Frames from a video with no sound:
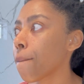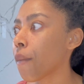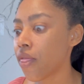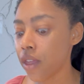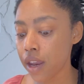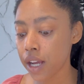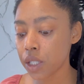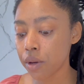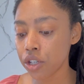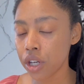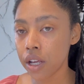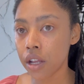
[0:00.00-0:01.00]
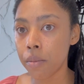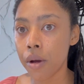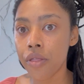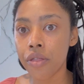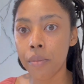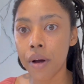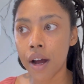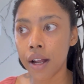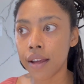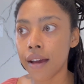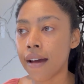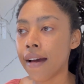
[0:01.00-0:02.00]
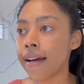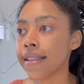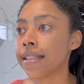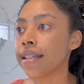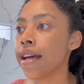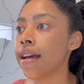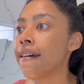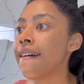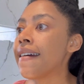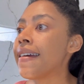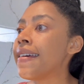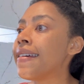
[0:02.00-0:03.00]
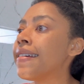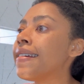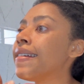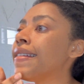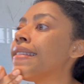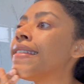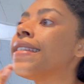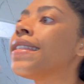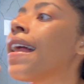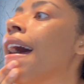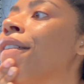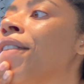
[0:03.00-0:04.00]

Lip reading: The next question I get about the podcast is, does it have